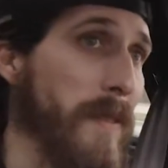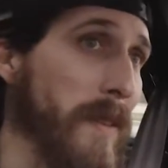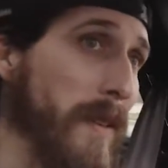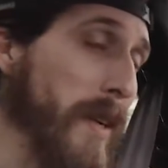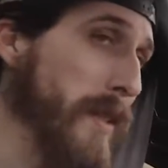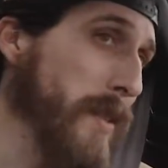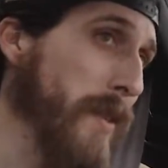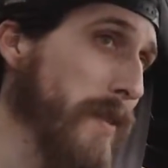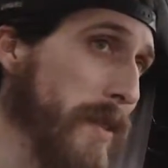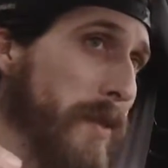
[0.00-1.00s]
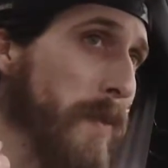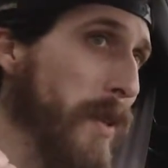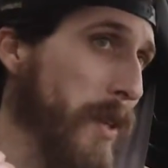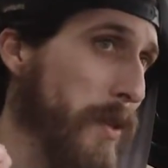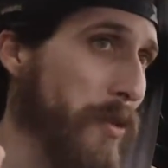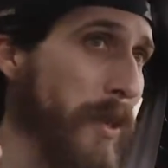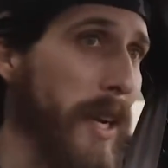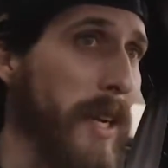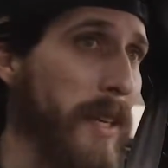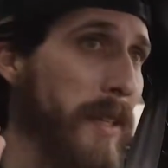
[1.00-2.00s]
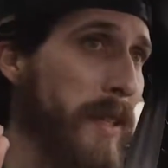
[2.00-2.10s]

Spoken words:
Alright, let's go. This is where they usually hide.